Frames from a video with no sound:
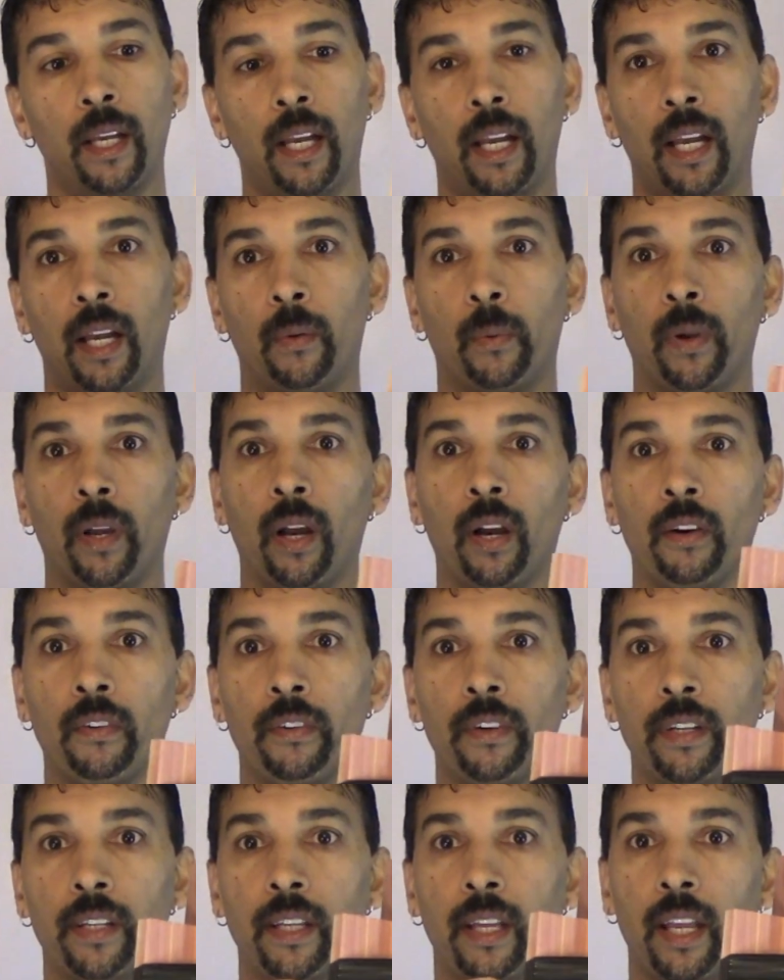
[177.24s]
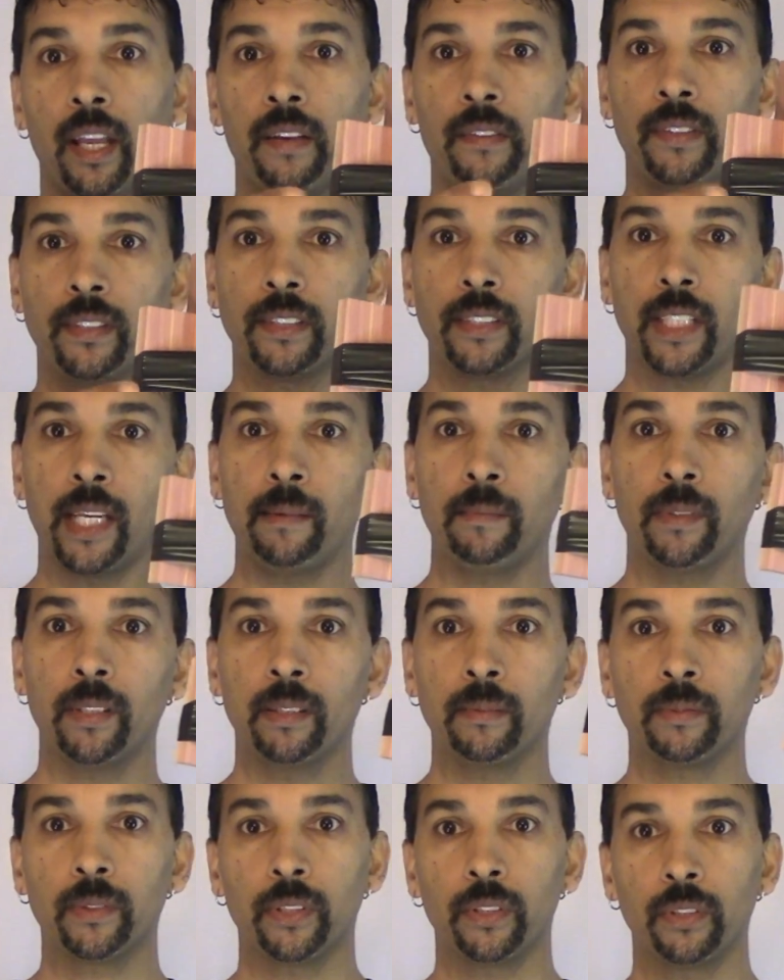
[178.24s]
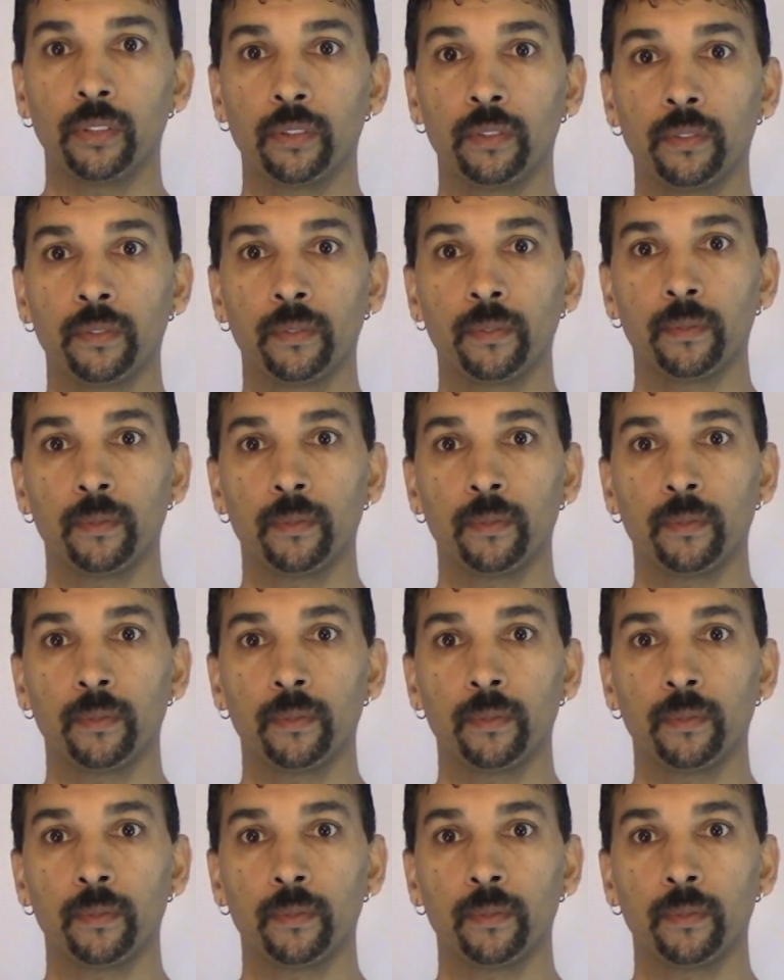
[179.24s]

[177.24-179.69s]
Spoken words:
I will already have it taped up to your,